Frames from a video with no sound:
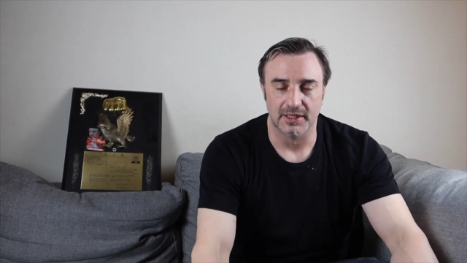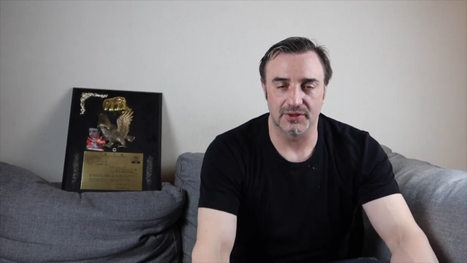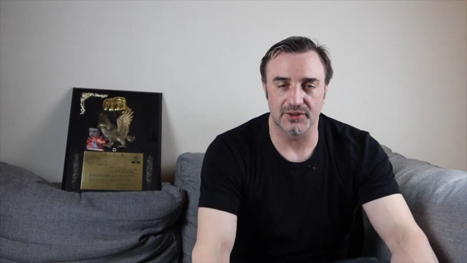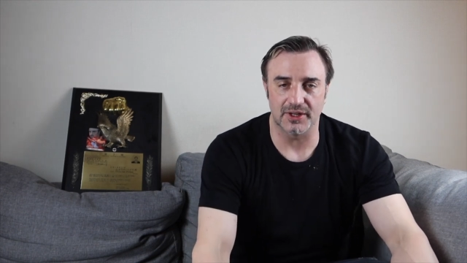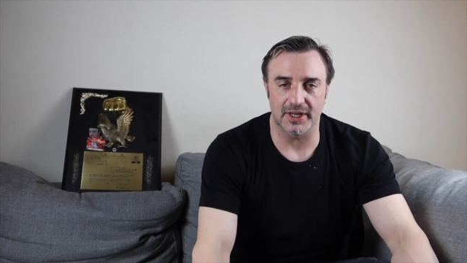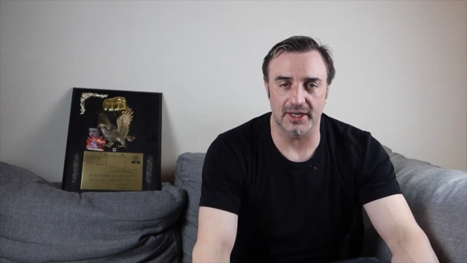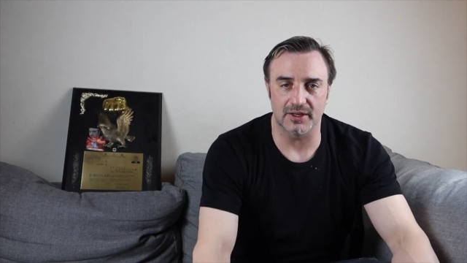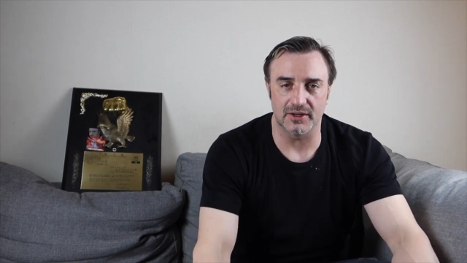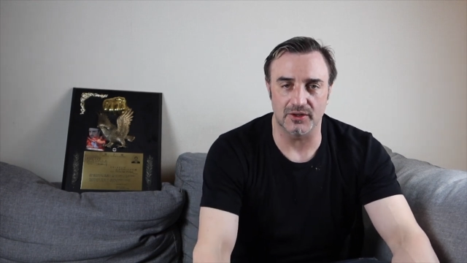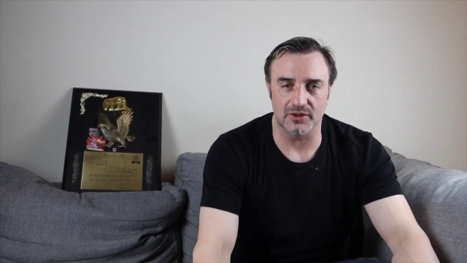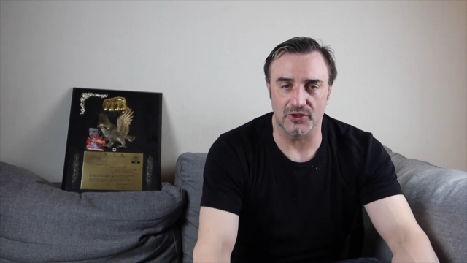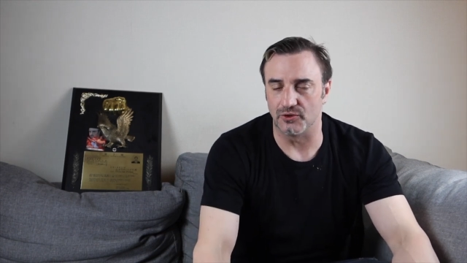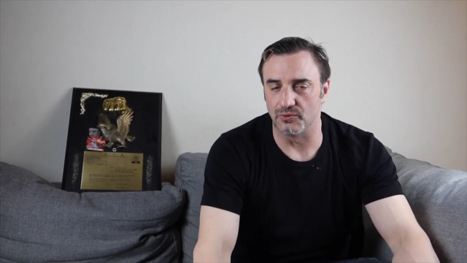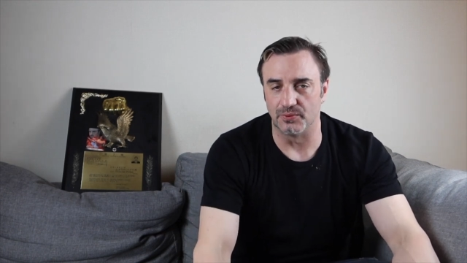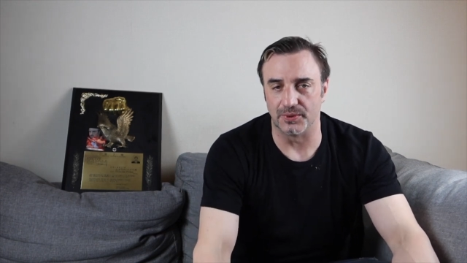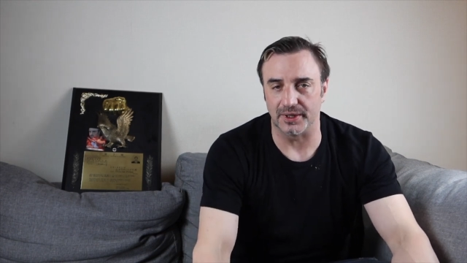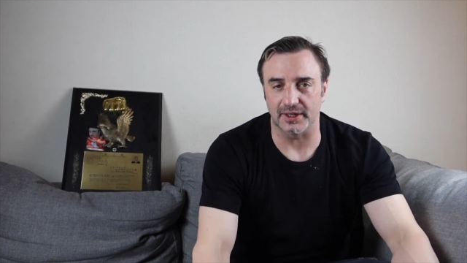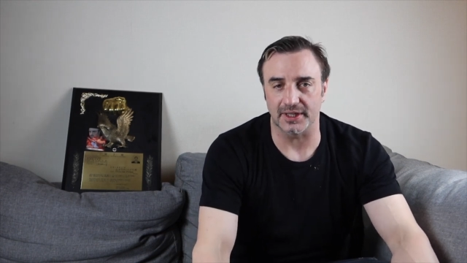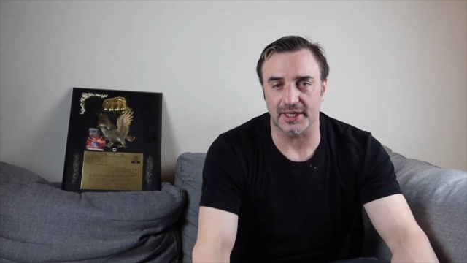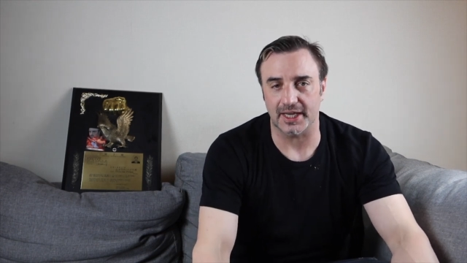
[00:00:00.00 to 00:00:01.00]
then you
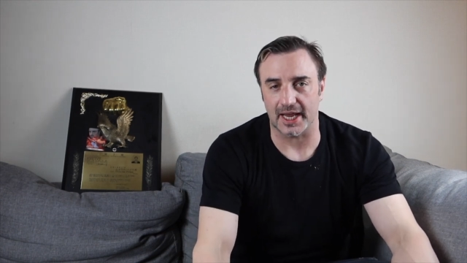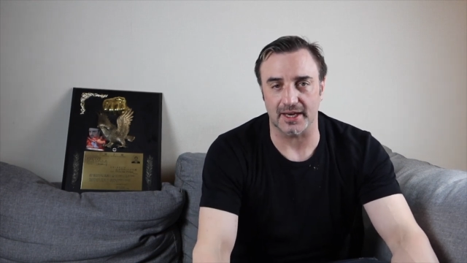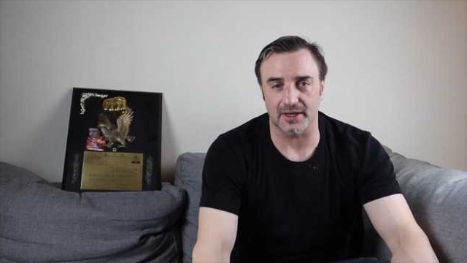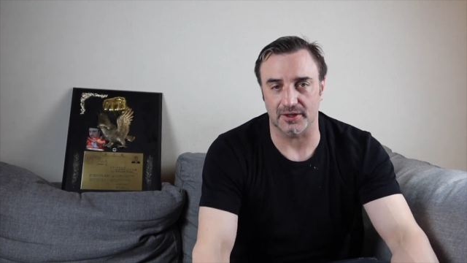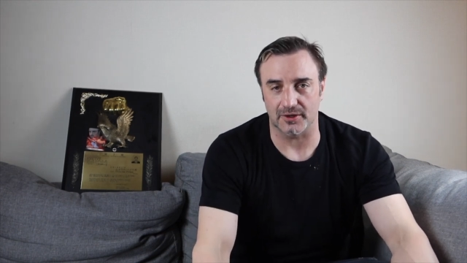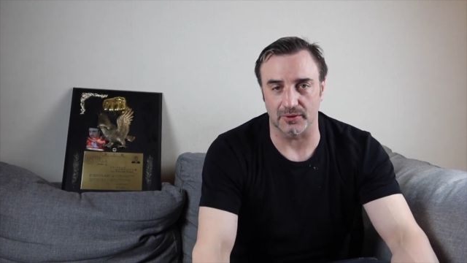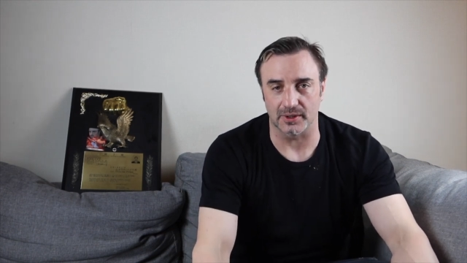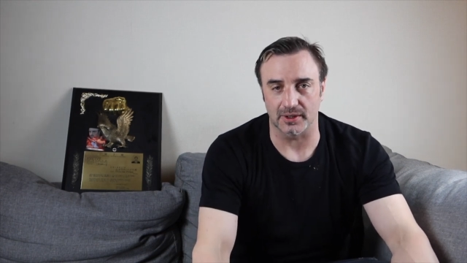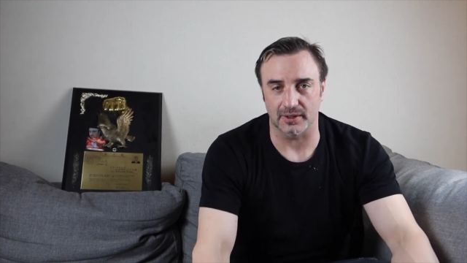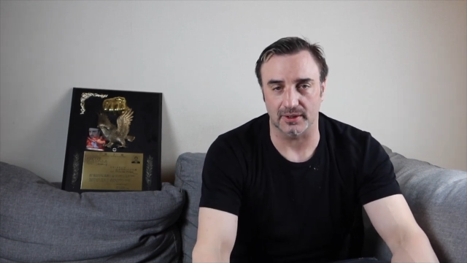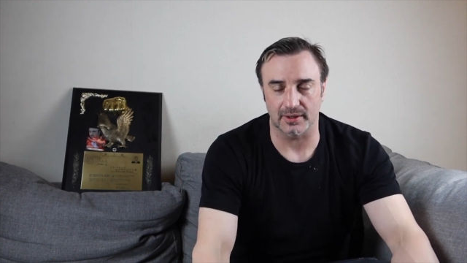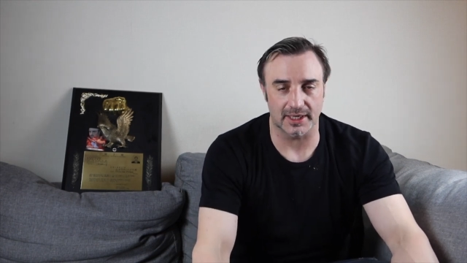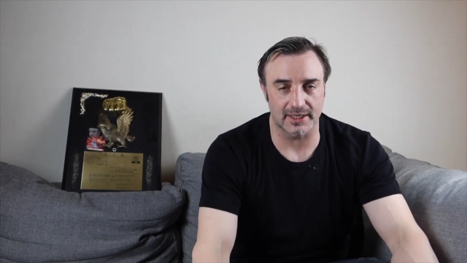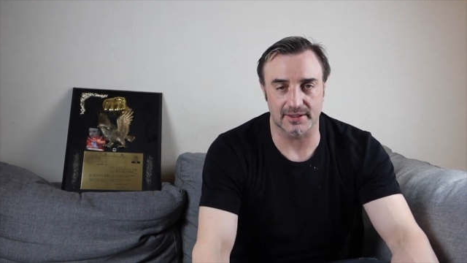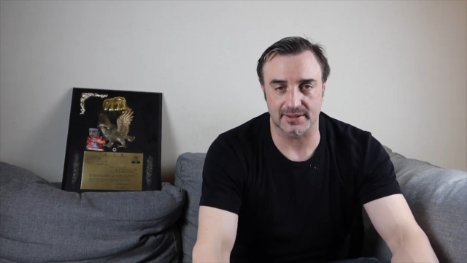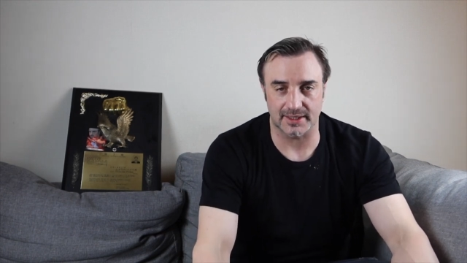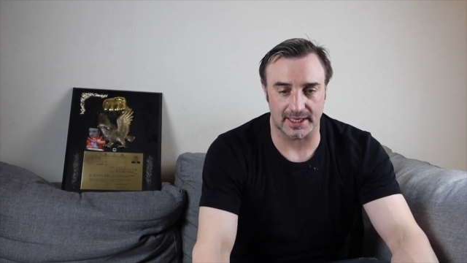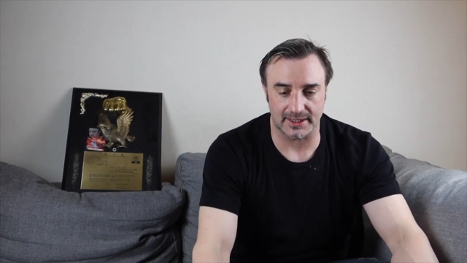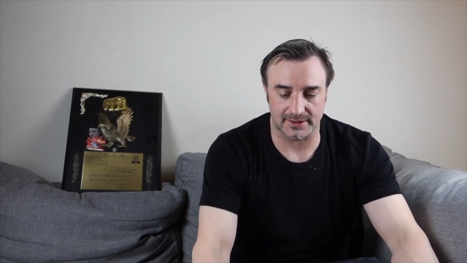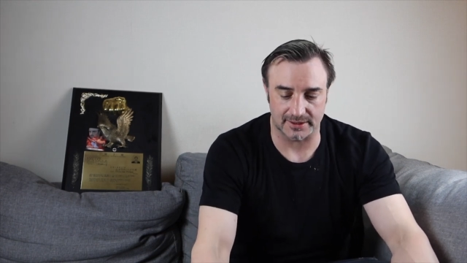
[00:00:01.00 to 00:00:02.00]
really can't do it.
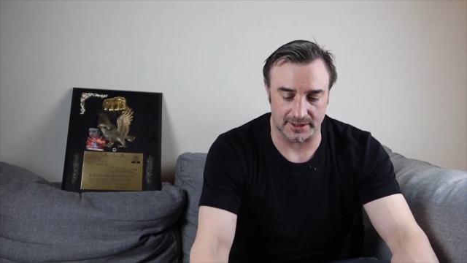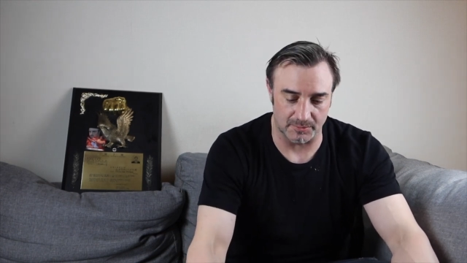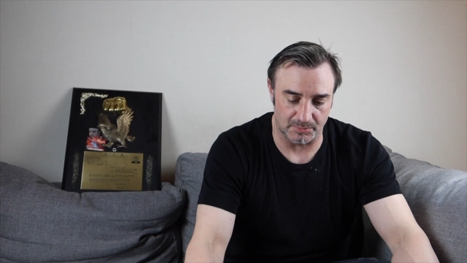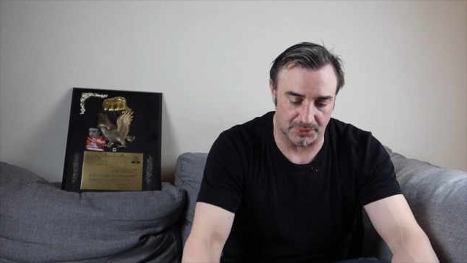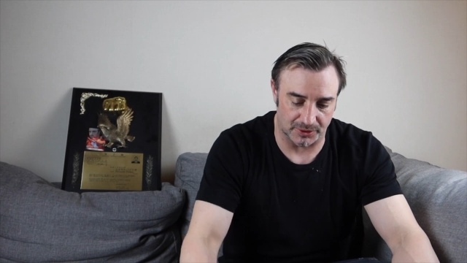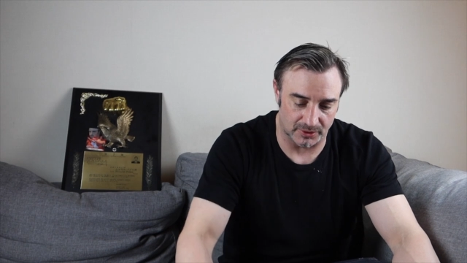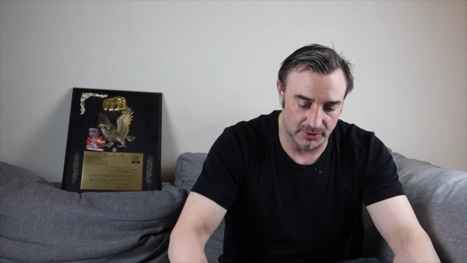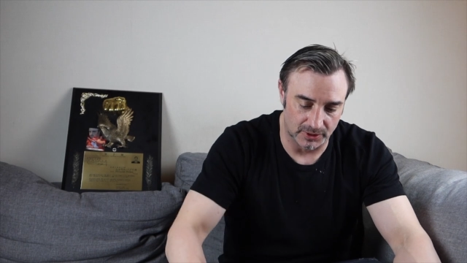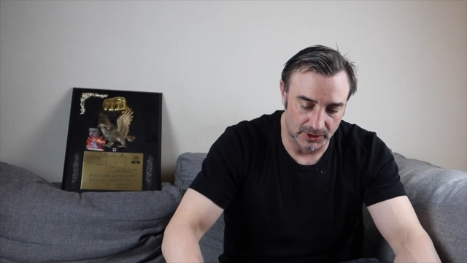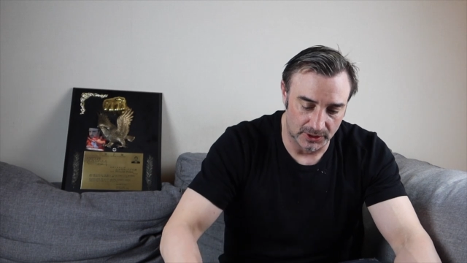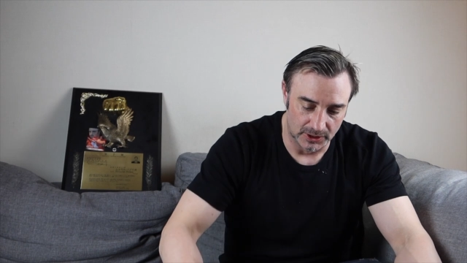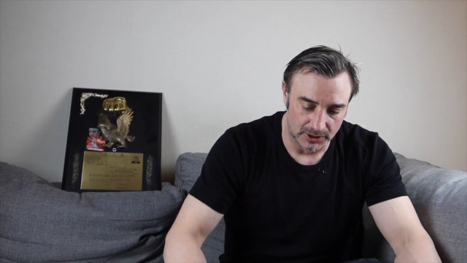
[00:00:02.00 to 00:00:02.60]
It's that simple.